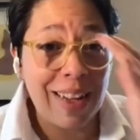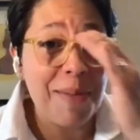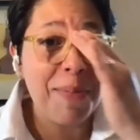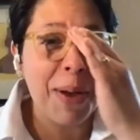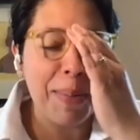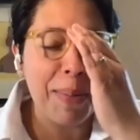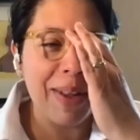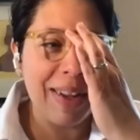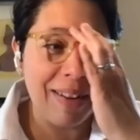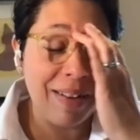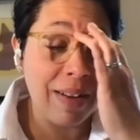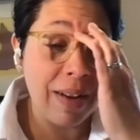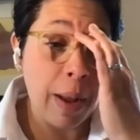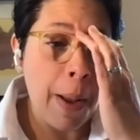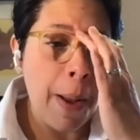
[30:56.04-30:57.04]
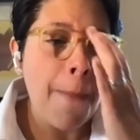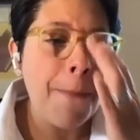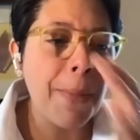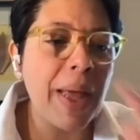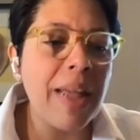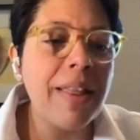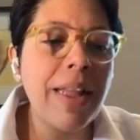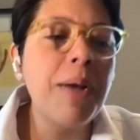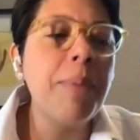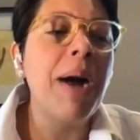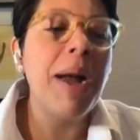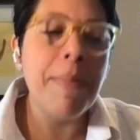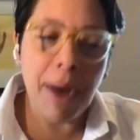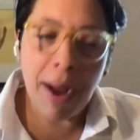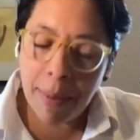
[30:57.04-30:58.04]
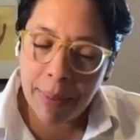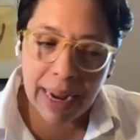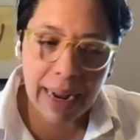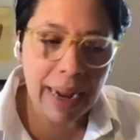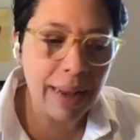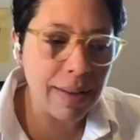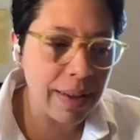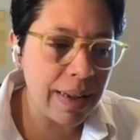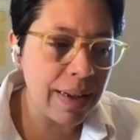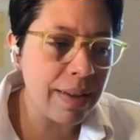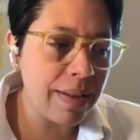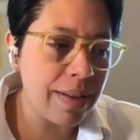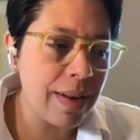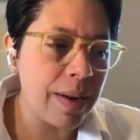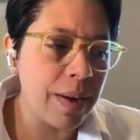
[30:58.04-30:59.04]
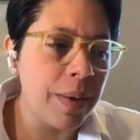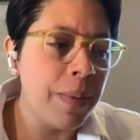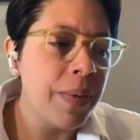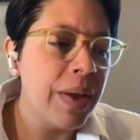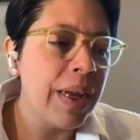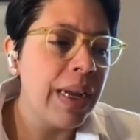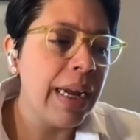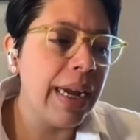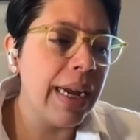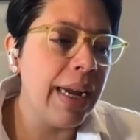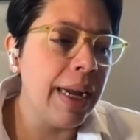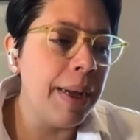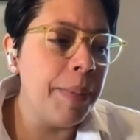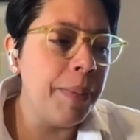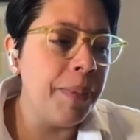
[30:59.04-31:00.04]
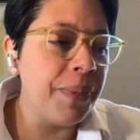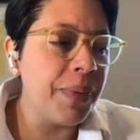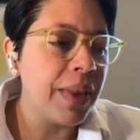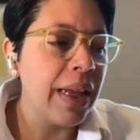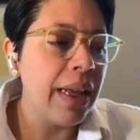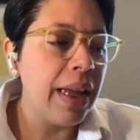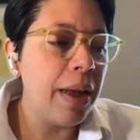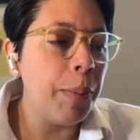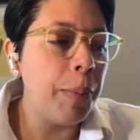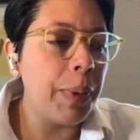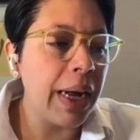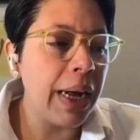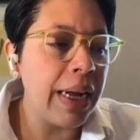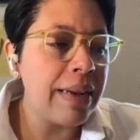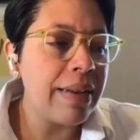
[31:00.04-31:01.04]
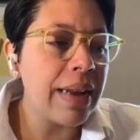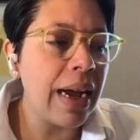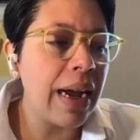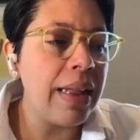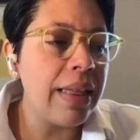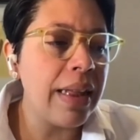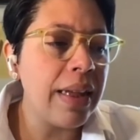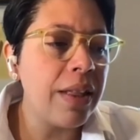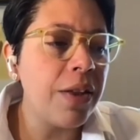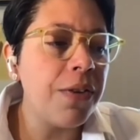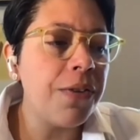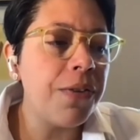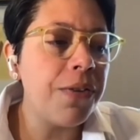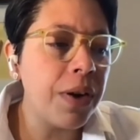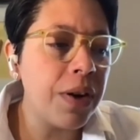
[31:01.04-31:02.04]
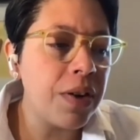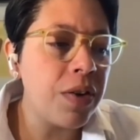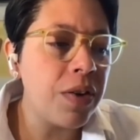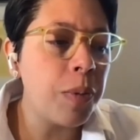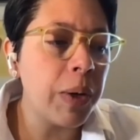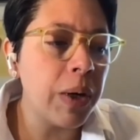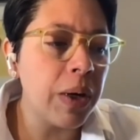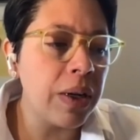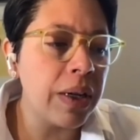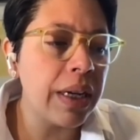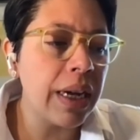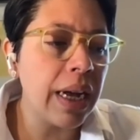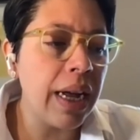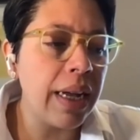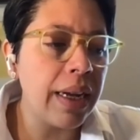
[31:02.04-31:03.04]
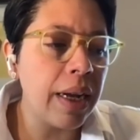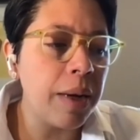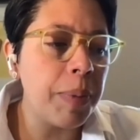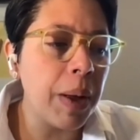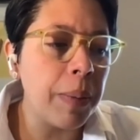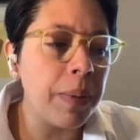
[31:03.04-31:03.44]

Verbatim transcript: get published. I think my mom has it still. Um, but I think the first book I got